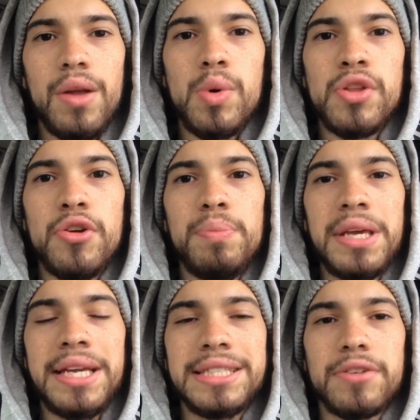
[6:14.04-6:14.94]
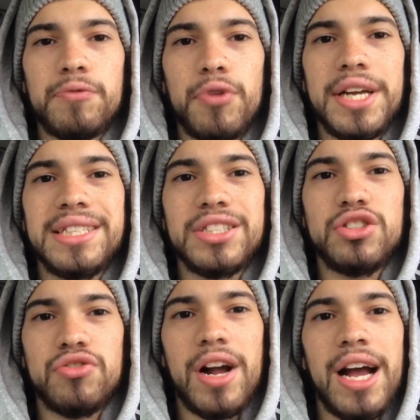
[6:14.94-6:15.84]
Whether it be he's afraid to
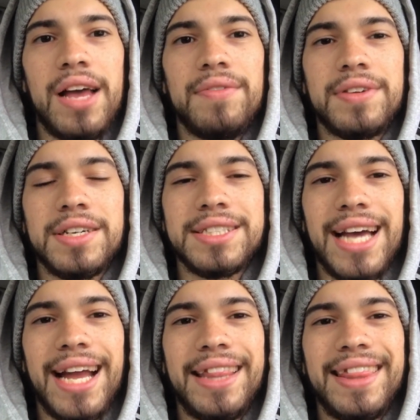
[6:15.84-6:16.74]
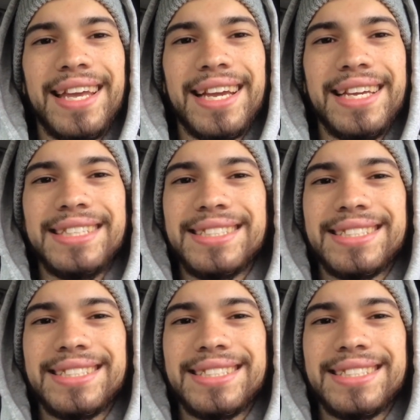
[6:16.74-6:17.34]
drive because I think he